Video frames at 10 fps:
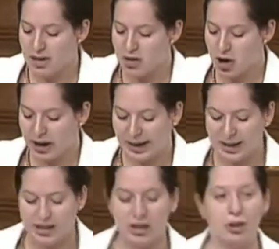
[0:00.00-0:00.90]
and
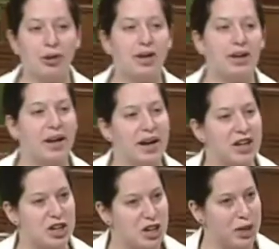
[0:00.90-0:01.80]
thus we will have
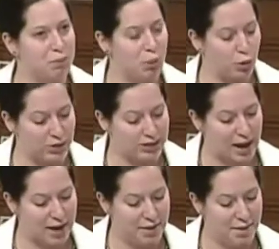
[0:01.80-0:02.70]
done one more
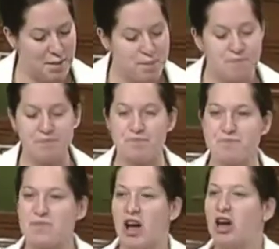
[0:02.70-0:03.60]
thing to
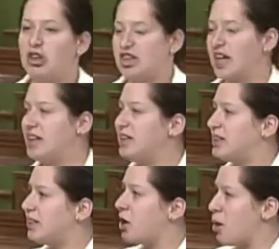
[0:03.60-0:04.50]
improve
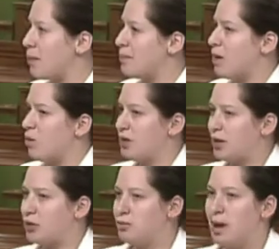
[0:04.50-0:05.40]
world security.
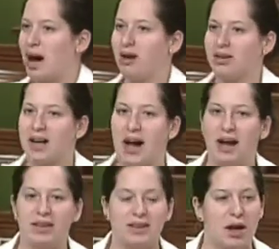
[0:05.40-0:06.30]

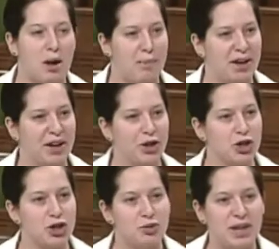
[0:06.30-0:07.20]
I'd like to open a
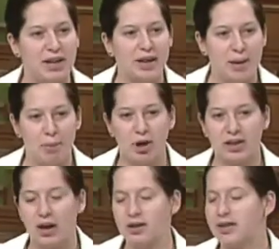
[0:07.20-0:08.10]
parenthesis here.
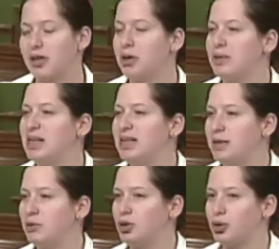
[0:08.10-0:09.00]
Although
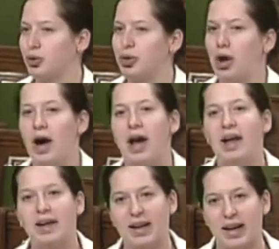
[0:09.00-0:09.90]
I'm
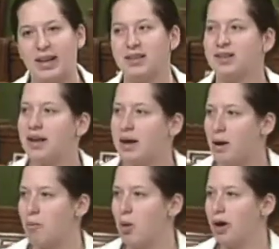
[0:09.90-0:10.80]
pointing out the
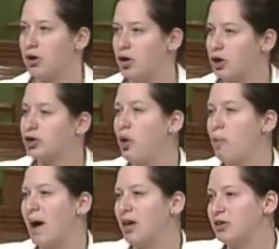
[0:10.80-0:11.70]
need to
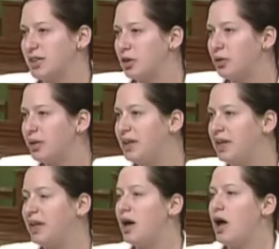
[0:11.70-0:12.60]
adopt these measures, when
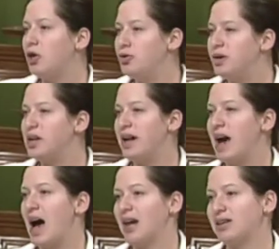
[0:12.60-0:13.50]
you're talking
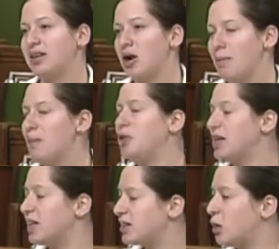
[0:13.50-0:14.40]
about nuclear
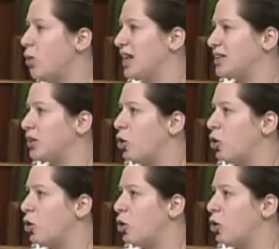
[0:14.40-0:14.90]
safety,